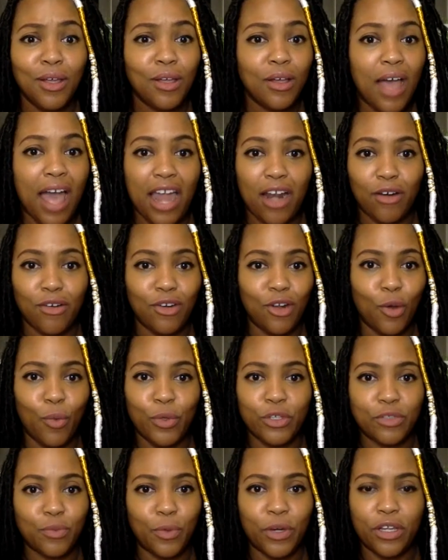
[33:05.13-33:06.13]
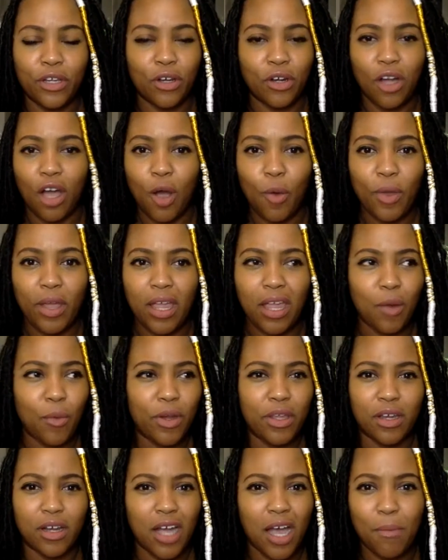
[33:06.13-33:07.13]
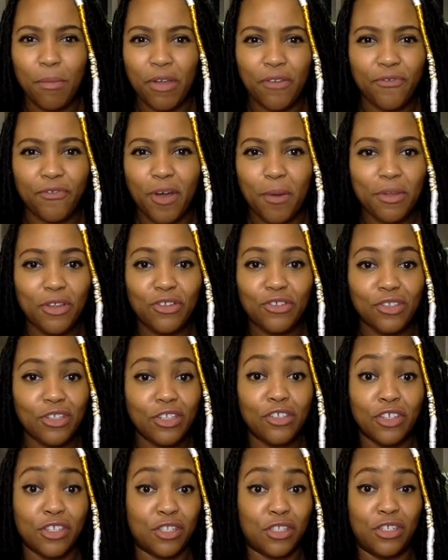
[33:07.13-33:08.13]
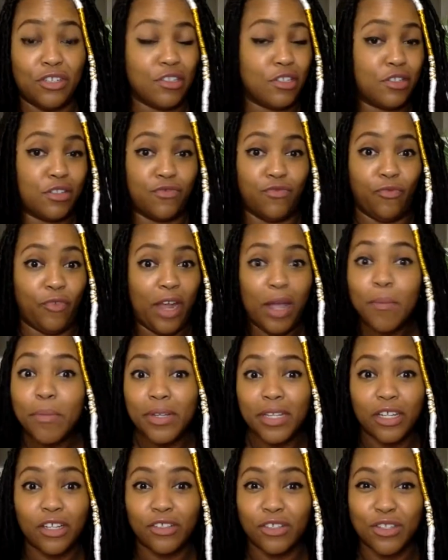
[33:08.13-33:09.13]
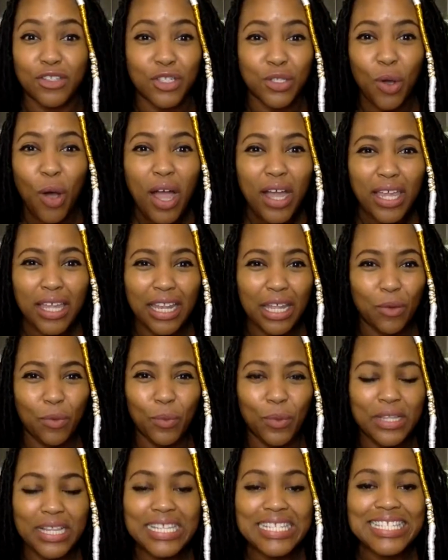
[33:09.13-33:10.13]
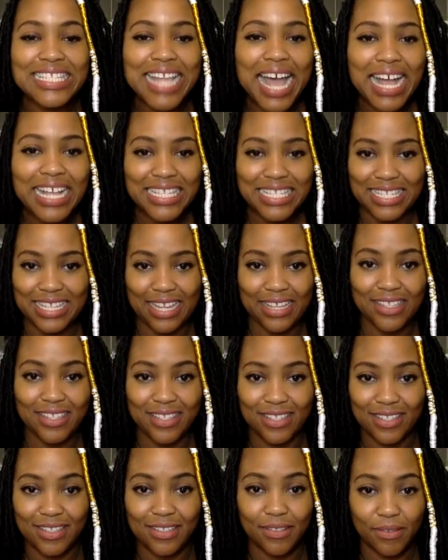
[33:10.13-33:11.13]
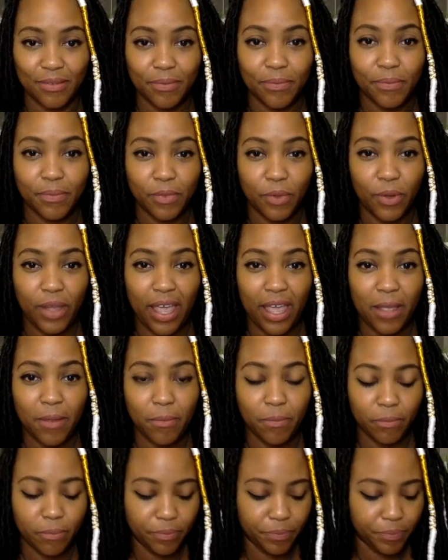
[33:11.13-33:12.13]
I don't know where you're going, where you're coming from. You're just rambling. You're just talking. Like, it's nonsense. Okay?